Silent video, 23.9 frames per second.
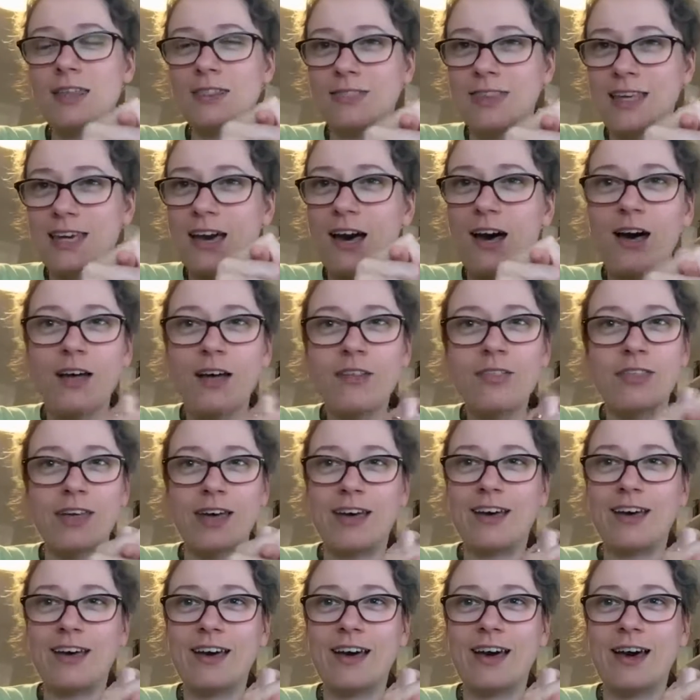The
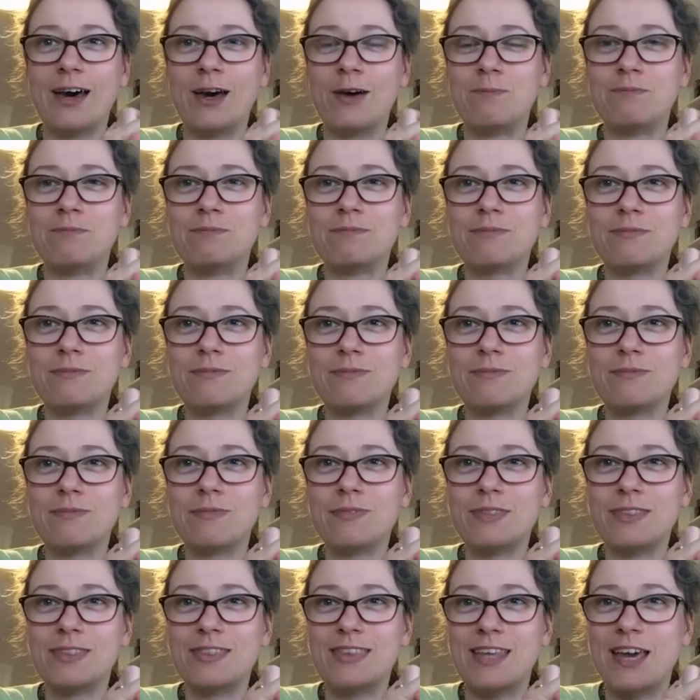other
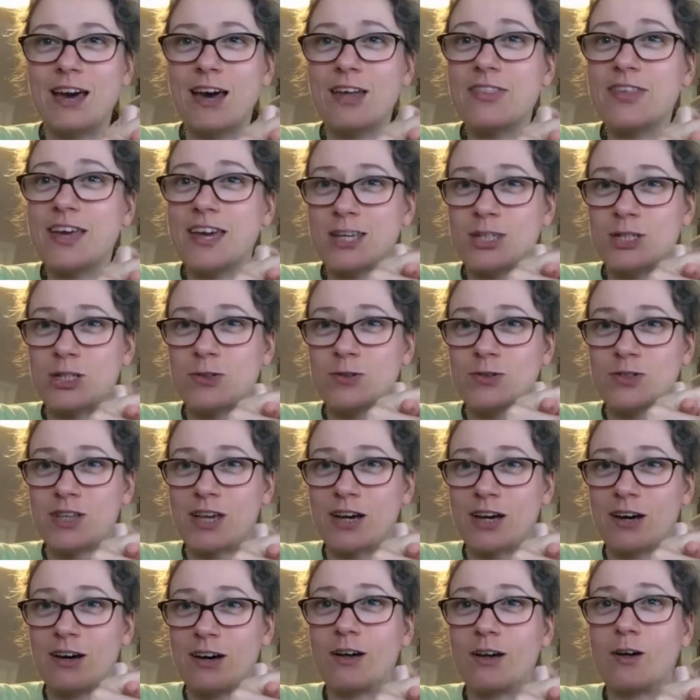issues
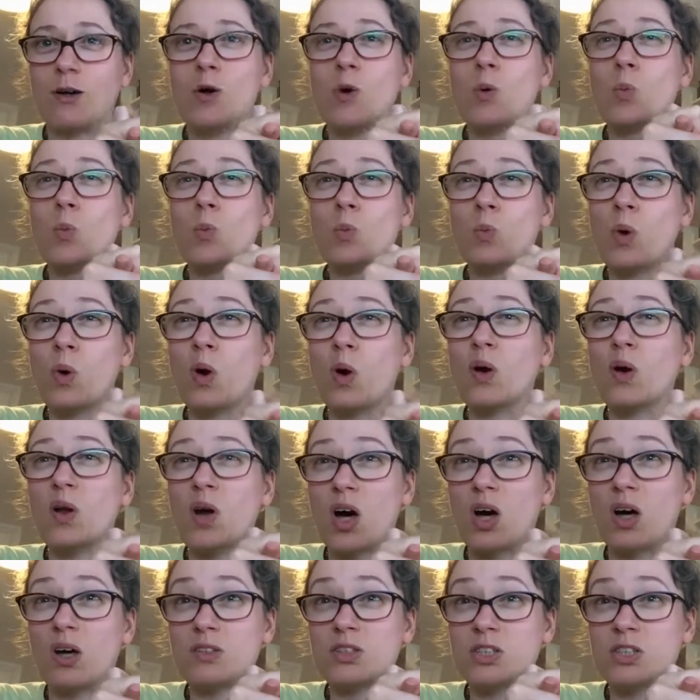are, what
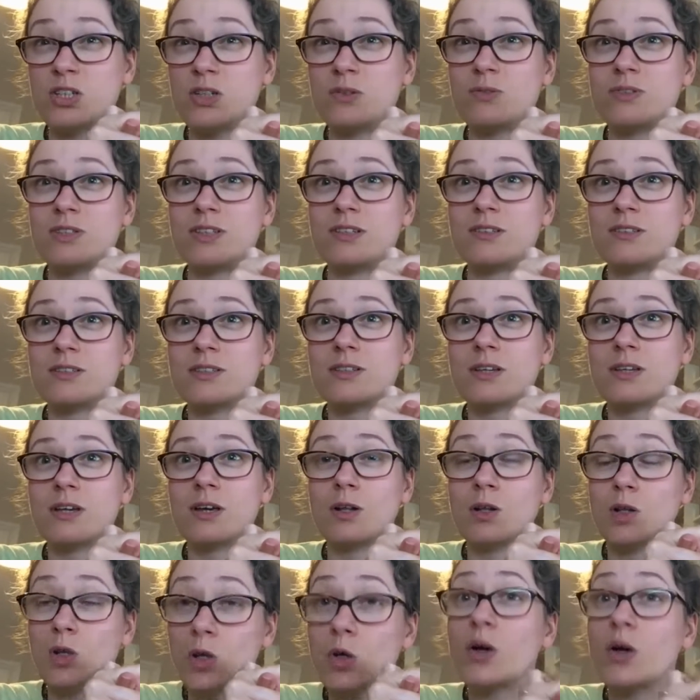are tutors
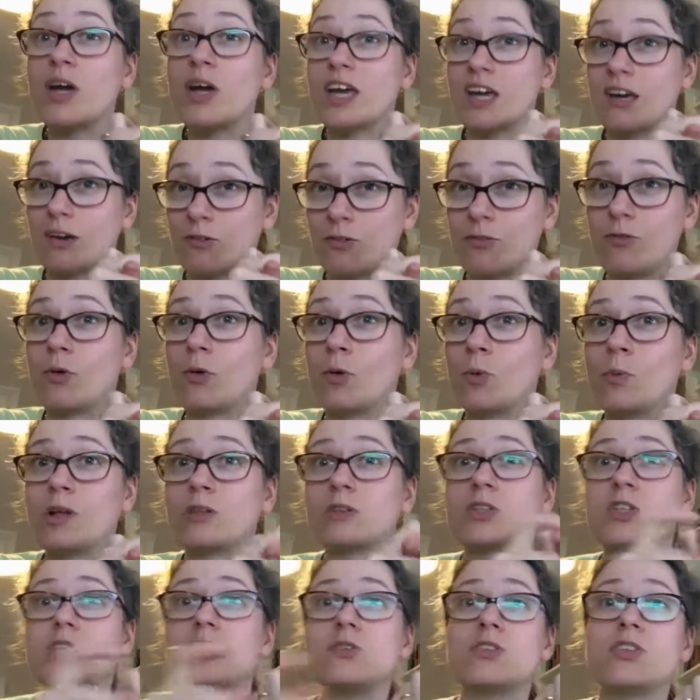looking for? Well,
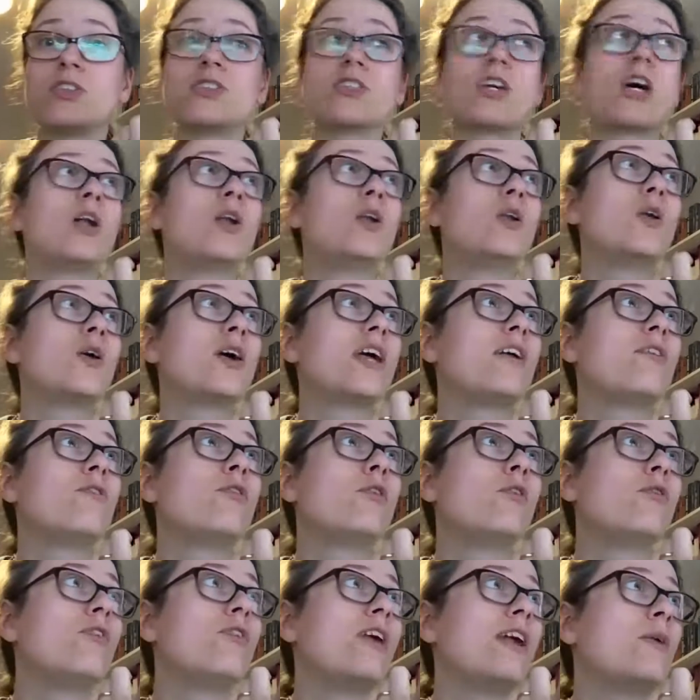tutors are looking
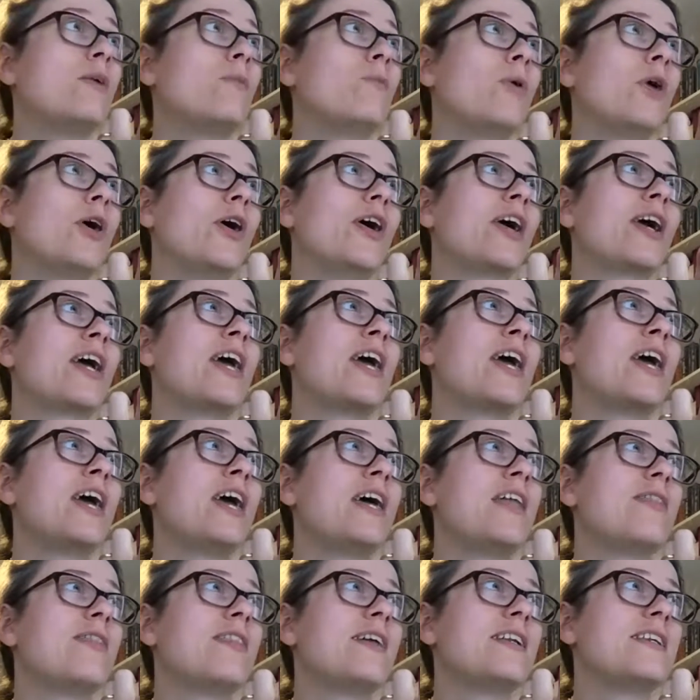for written work
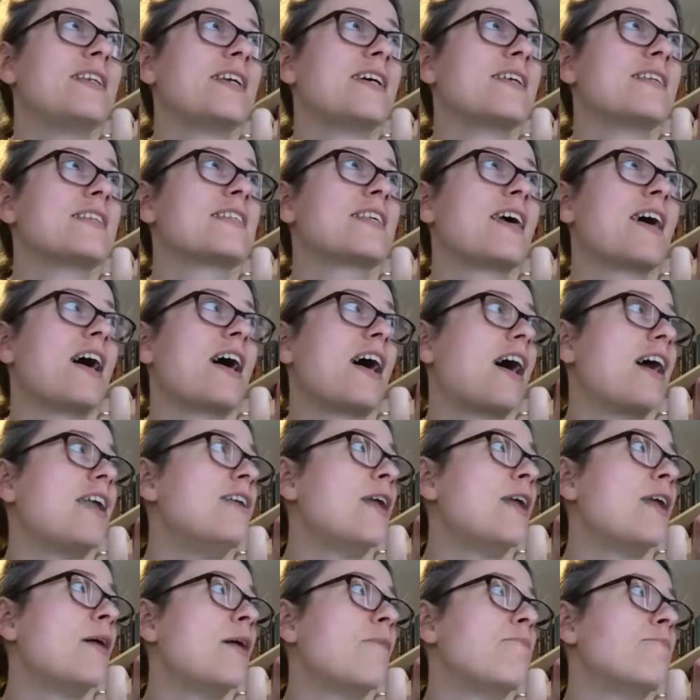that does a
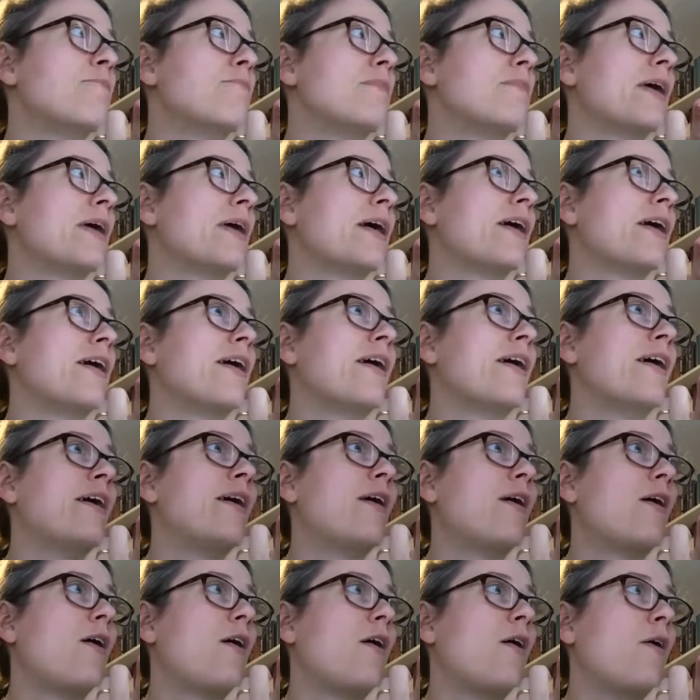number
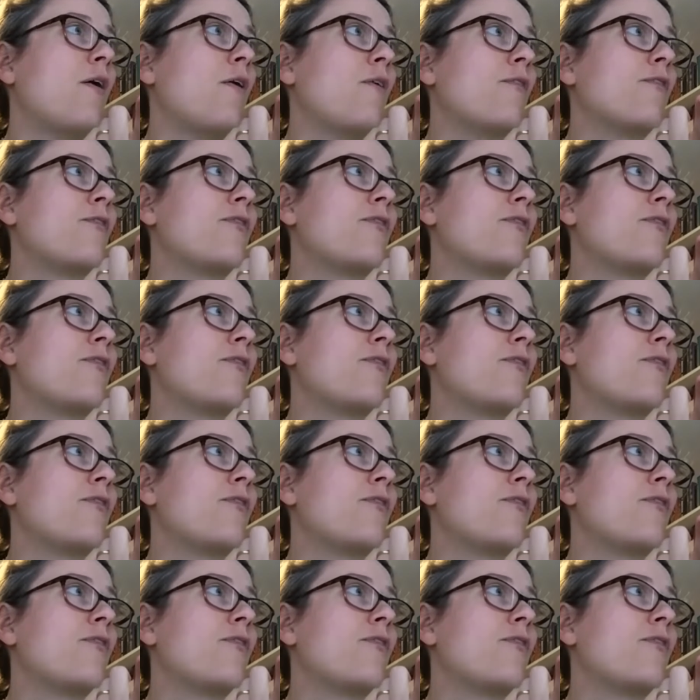of